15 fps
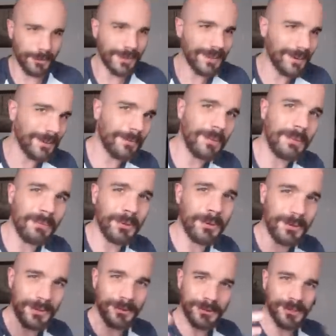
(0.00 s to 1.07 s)
so a lot of the people
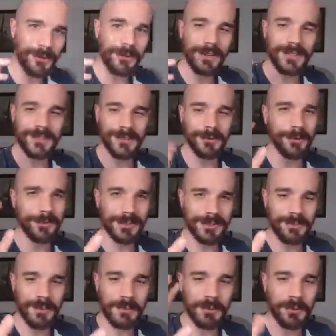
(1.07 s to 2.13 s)
who use Artix are
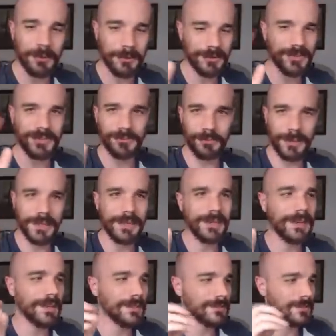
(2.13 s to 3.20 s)
these people who are just
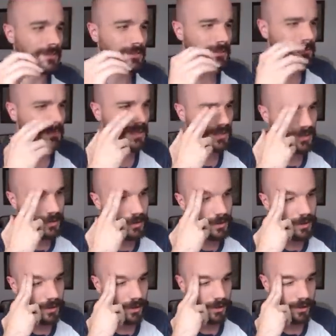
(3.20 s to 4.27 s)
really against systemd,
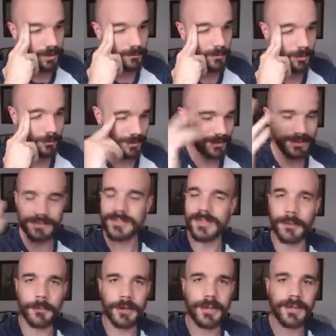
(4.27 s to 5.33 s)
or at least
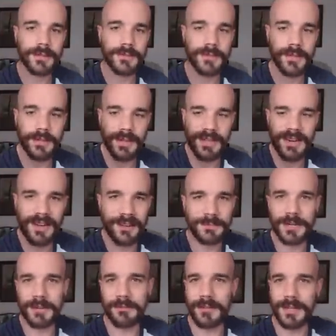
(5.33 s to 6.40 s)
somewhat against it, and
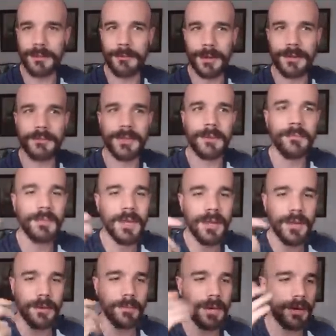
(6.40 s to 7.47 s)
I'm not really one of them.
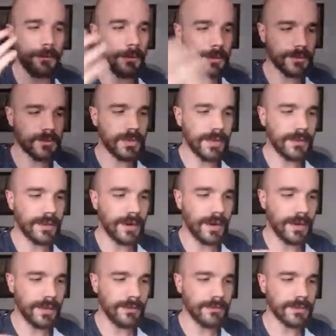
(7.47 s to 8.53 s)
But I will say that
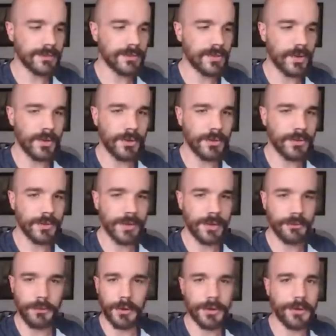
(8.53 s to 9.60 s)
I have installed
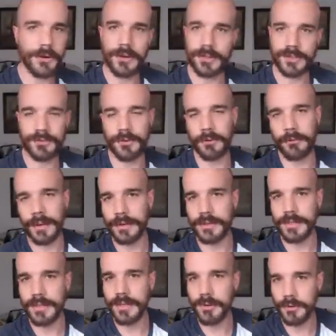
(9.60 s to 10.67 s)
and run Artix for
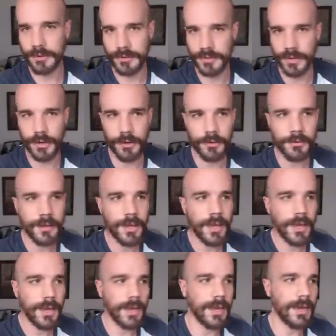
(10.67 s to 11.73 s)
around a year or so,
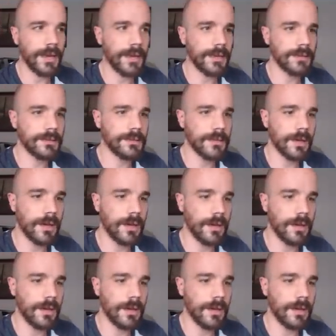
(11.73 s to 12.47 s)
and